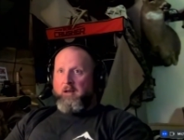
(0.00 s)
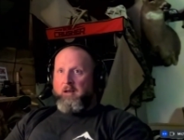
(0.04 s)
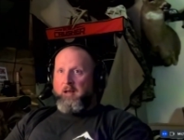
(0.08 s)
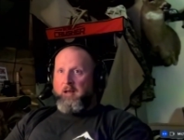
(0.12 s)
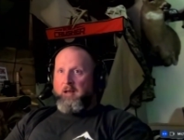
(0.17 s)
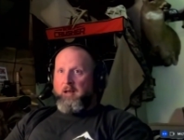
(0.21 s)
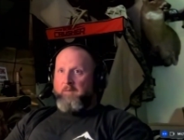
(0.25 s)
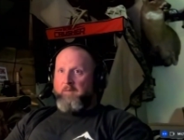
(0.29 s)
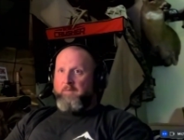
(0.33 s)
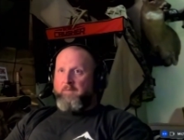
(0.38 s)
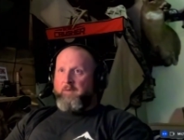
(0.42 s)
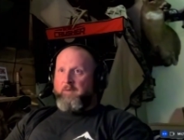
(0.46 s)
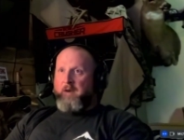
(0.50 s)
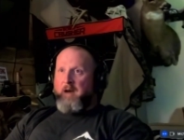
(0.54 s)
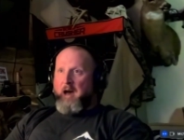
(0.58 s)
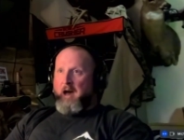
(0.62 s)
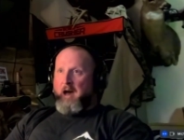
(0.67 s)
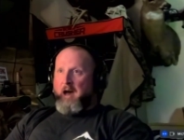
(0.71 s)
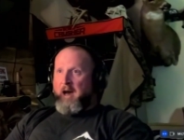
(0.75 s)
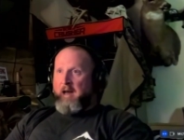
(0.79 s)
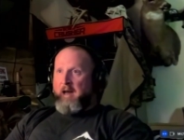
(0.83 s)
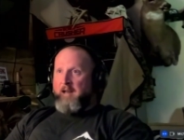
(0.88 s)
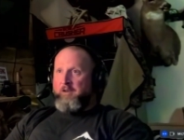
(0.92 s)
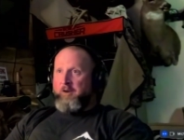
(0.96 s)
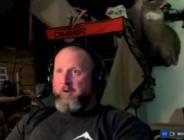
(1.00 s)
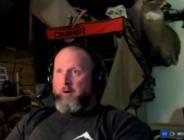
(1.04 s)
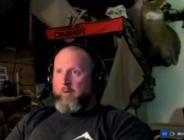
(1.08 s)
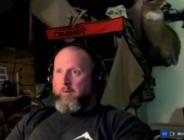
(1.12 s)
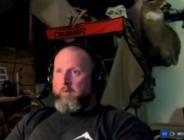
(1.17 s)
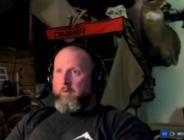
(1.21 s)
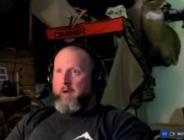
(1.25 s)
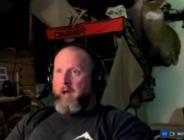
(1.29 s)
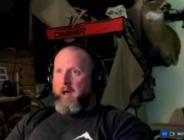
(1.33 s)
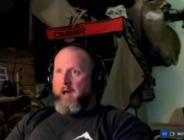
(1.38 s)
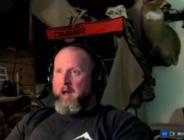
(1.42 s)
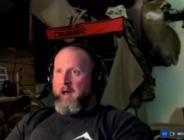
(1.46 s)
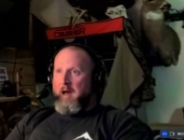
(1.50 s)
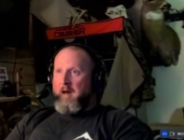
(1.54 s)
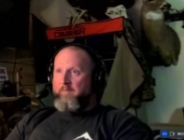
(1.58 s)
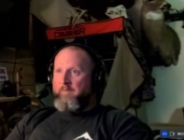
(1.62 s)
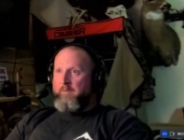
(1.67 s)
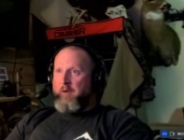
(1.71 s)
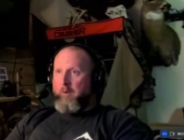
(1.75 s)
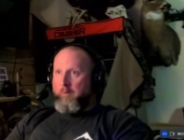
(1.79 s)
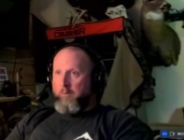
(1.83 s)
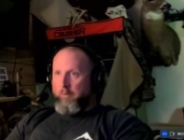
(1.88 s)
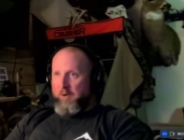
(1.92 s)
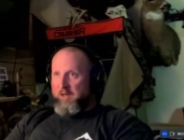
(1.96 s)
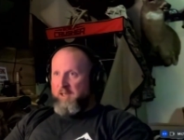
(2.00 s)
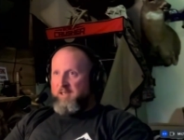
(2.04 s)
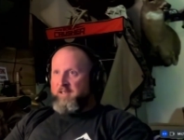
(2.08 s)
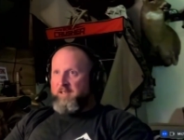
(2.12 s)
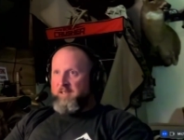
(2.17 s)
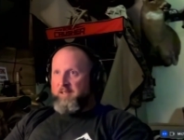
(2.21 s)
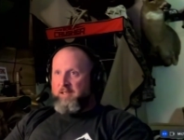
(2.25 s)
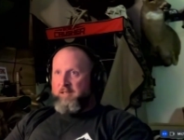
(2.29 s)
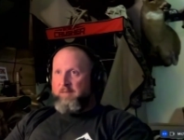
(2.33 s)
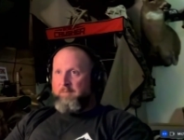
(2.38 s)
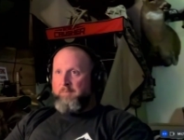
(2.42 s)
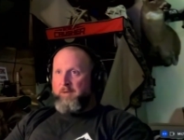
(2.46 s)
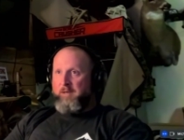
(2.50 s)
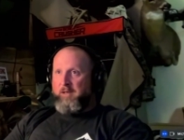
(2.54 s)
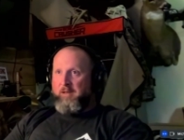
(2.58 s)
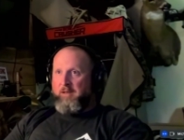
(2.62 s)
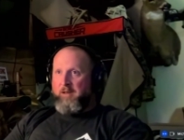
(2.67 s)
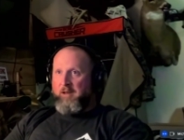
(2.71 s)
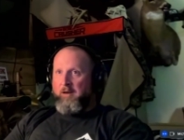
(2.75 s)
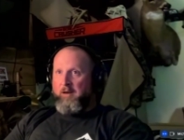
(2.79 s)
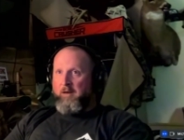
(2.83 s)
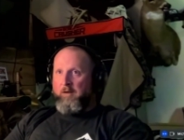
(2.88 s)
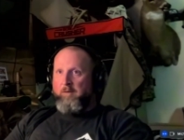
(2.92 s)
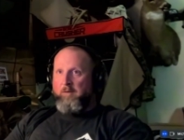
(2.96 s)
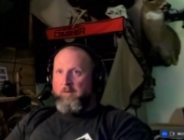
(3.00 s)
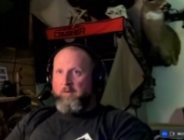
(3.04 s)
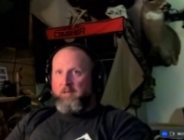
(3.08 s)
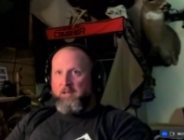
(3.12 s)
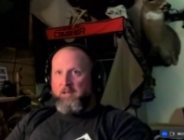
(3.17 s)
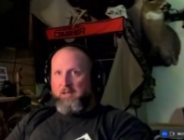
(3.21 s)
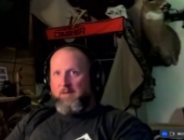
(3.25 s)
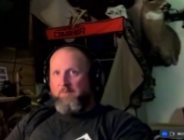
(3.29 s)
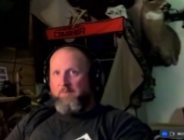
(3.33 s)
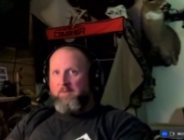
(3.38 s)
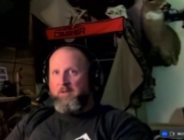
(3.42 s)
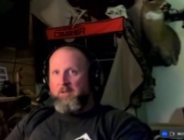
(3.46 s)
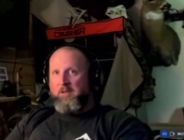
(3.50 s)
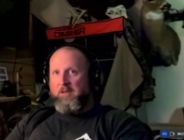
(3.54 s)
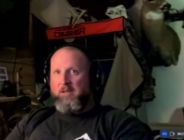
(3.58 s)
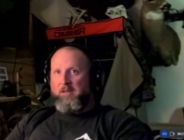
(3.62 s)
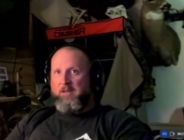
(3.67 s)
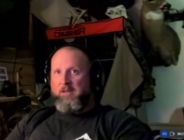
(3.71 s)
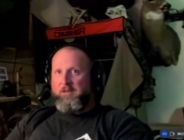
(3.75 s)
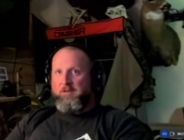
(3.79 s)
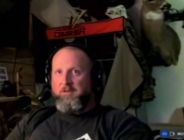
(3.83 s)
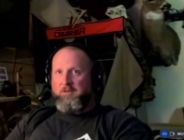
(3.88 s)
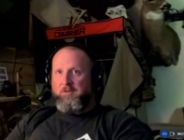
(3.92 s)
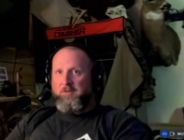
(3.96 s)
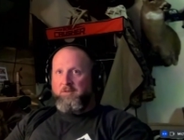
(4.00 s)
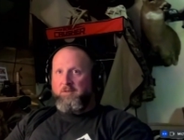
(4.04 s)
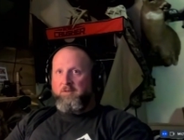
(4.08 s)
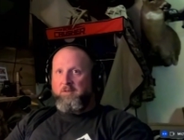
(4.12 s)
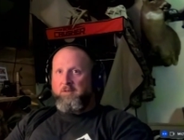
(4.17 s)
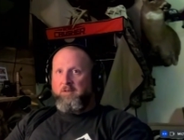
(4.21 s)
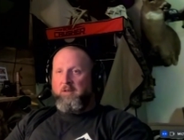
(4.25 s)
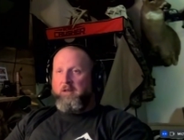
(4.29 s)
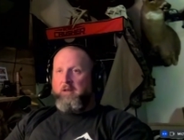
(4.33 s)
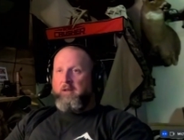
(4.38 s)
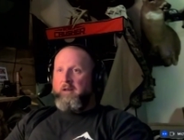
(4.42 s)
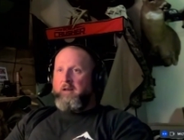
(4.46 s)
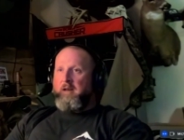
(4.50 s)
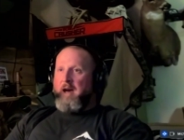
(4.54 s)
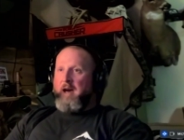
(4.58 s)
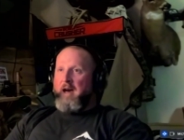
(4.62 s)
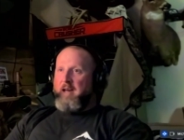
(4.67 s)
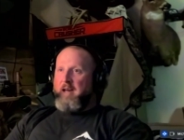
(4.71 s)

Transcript: if I don't have a reason to be there given the conditions. I